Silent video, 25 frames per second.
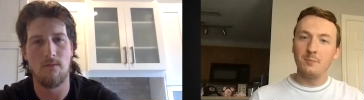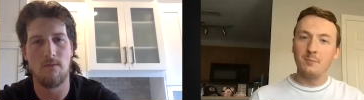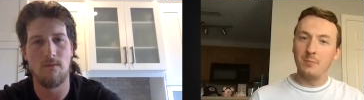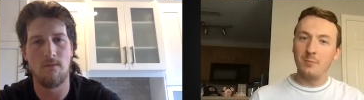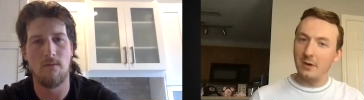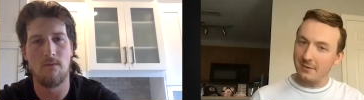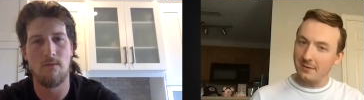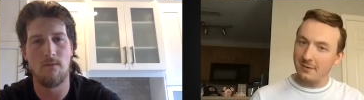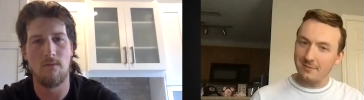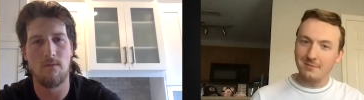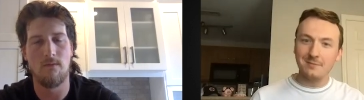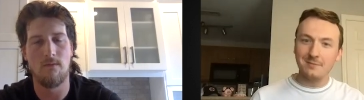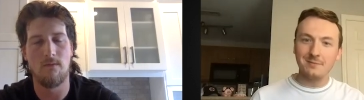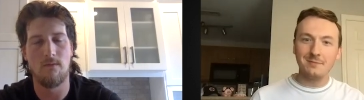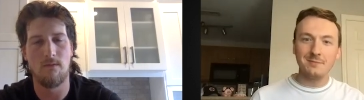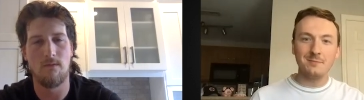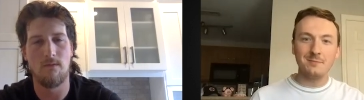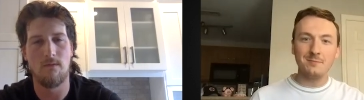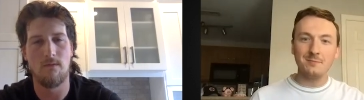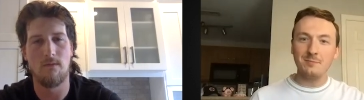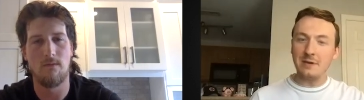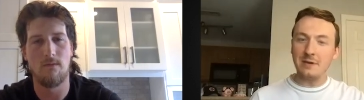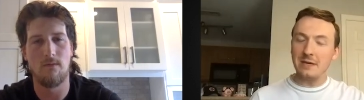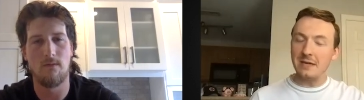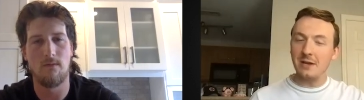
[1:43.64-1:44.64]
Speaker 1: But
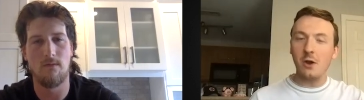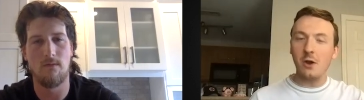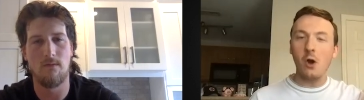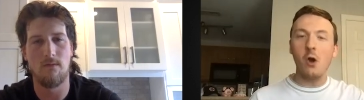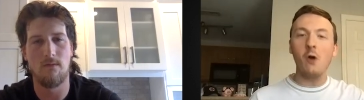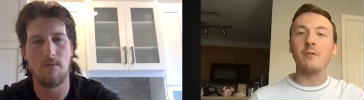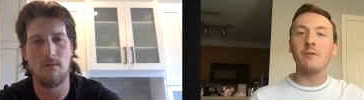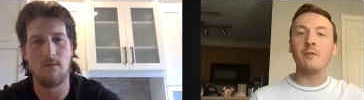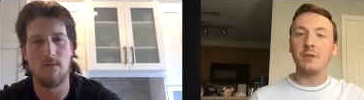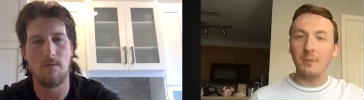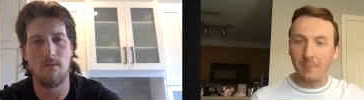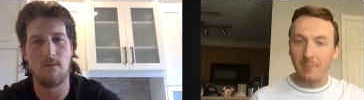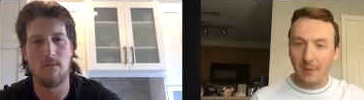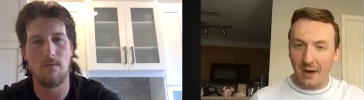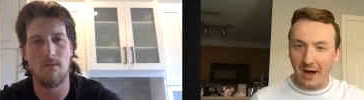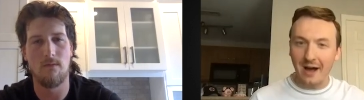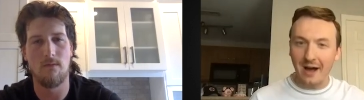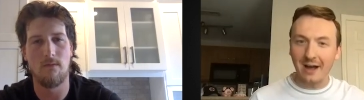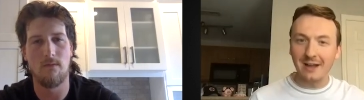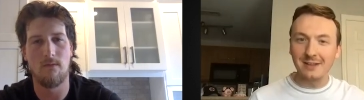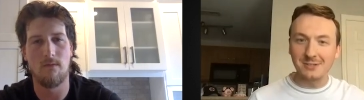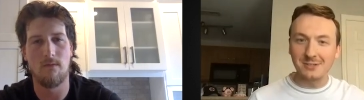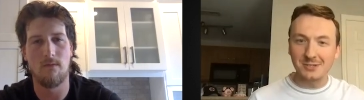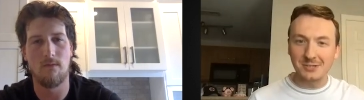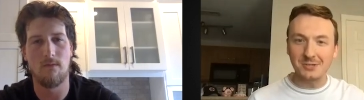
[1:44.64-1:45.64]
being over the
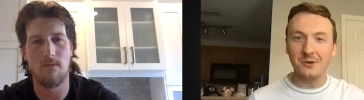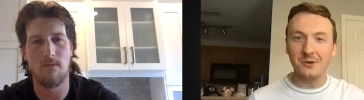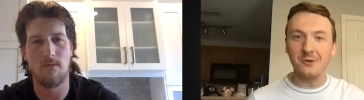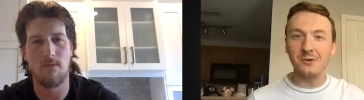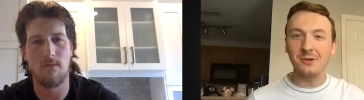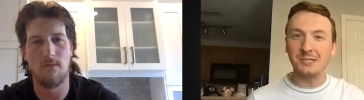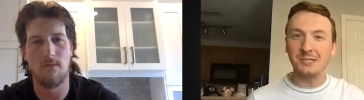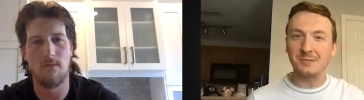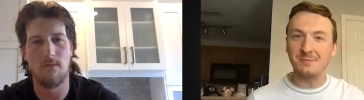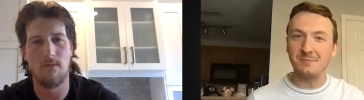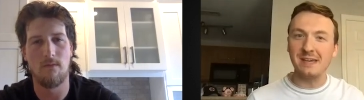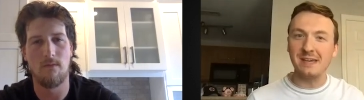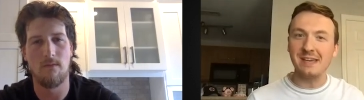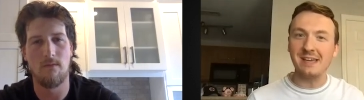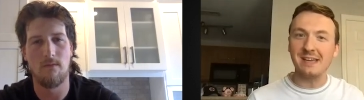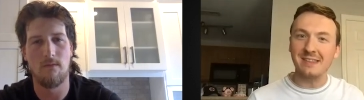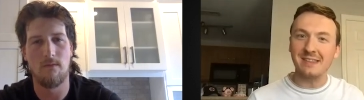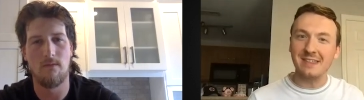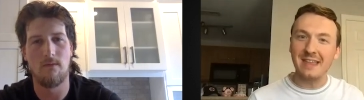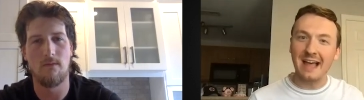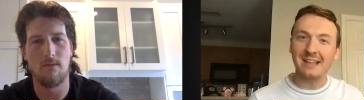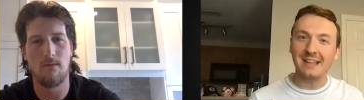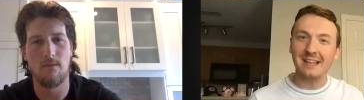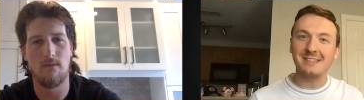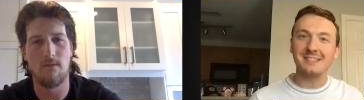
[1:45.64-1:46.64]
pond, so to
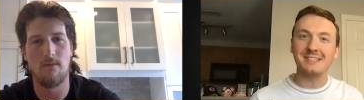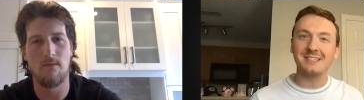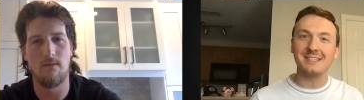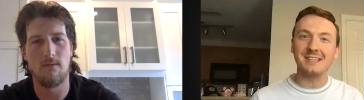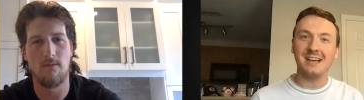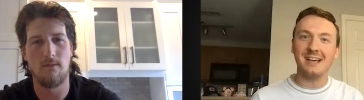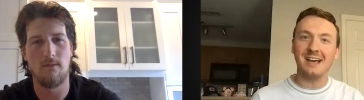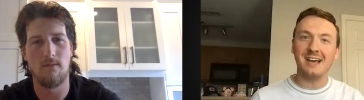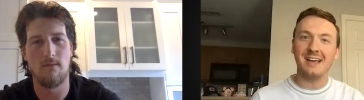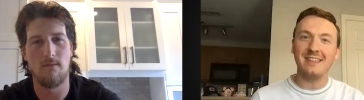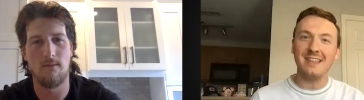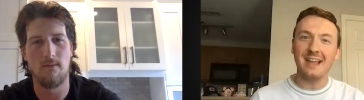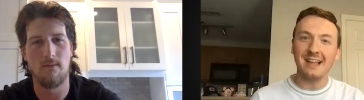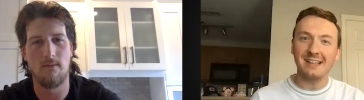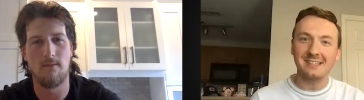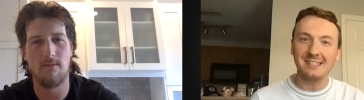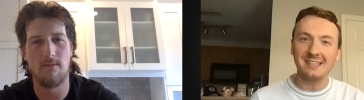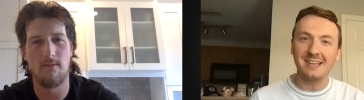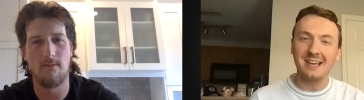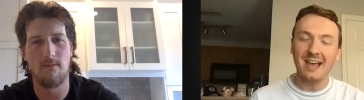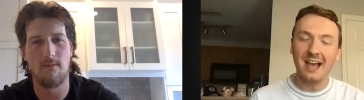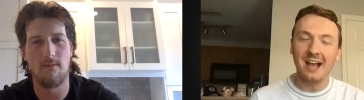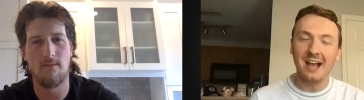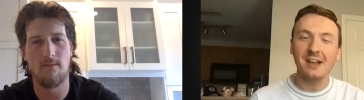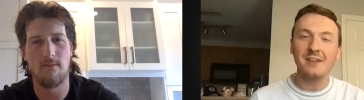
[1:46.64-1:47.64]
speak, that's uh,
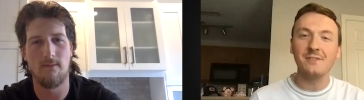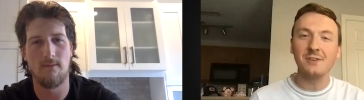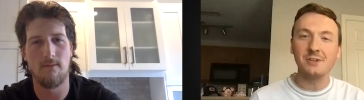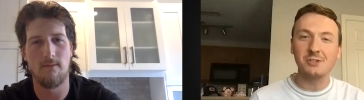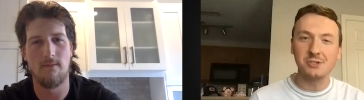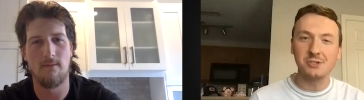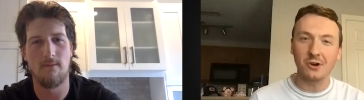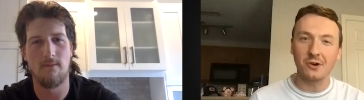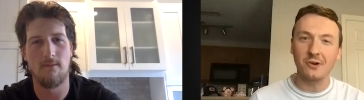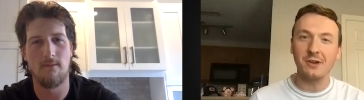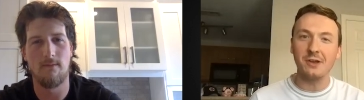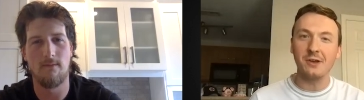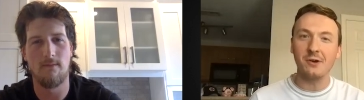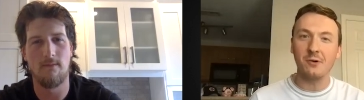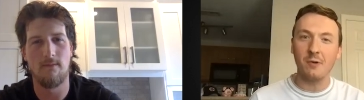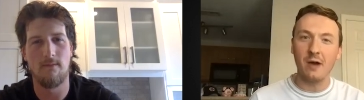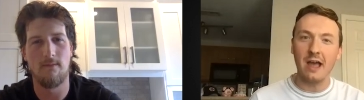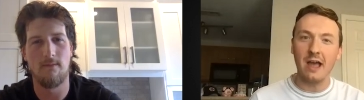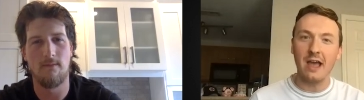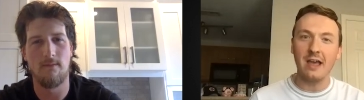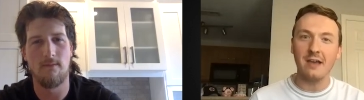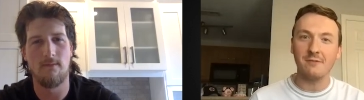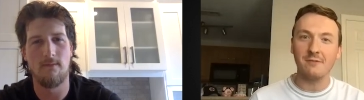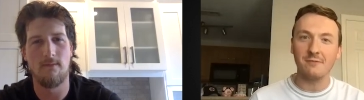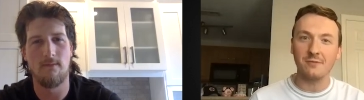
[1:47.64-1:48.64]
that's a heck of a journey
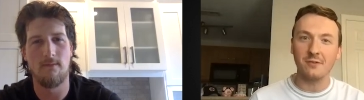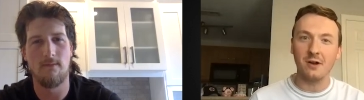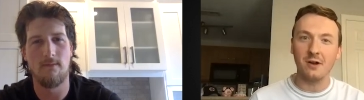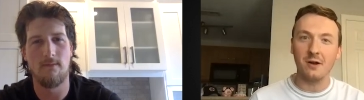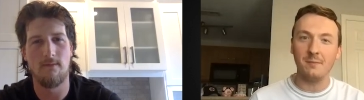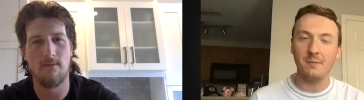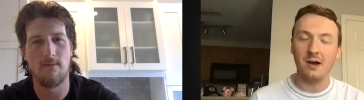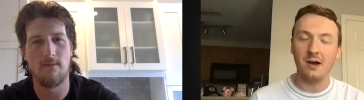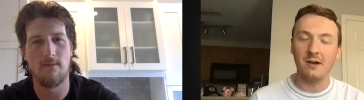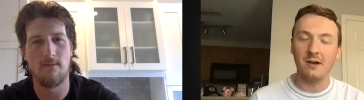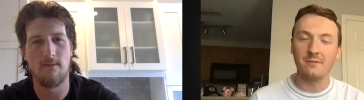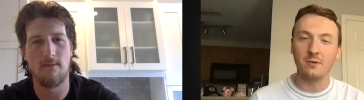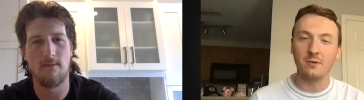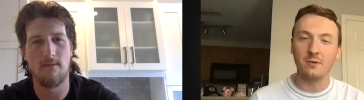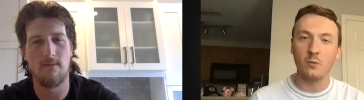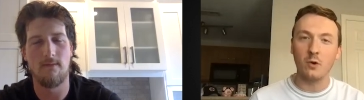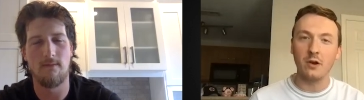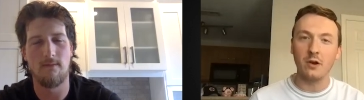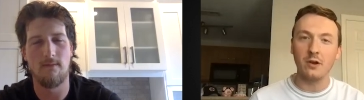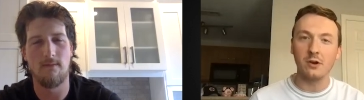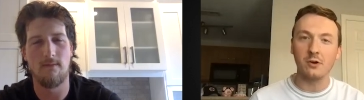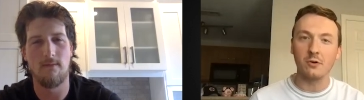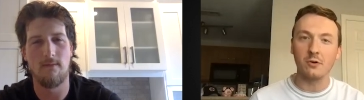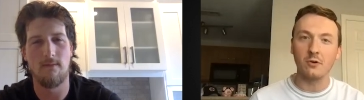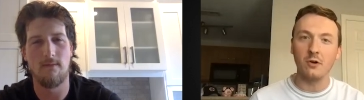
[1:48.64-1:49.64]
away from uh, from
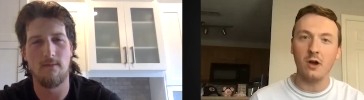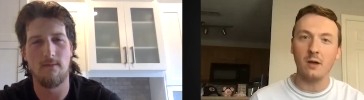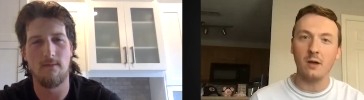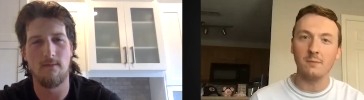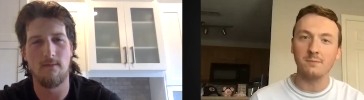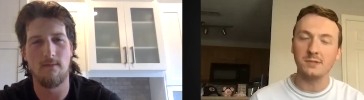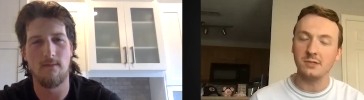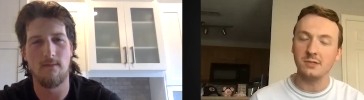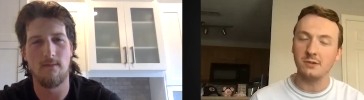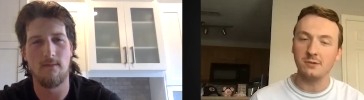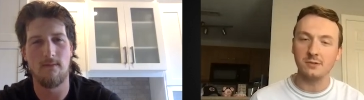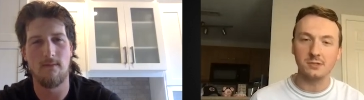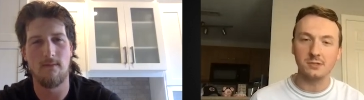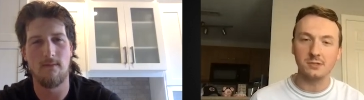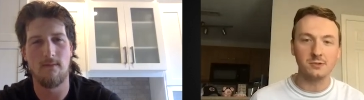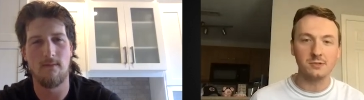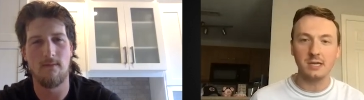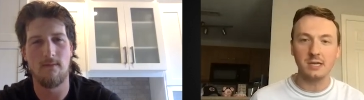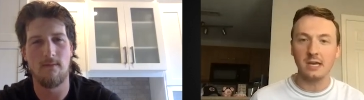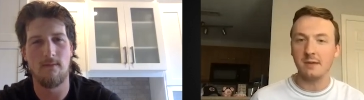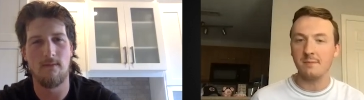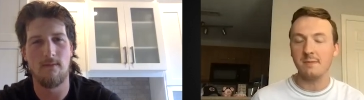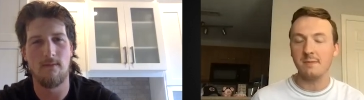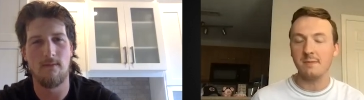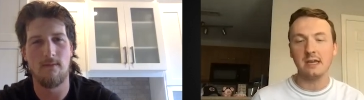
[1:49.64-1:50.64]
where you grew up. So so
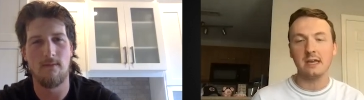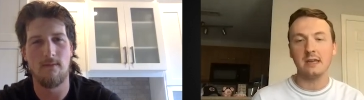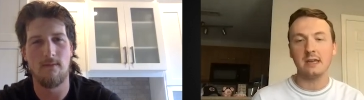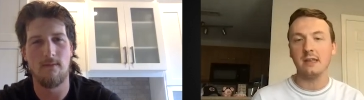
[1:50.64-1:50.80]
take me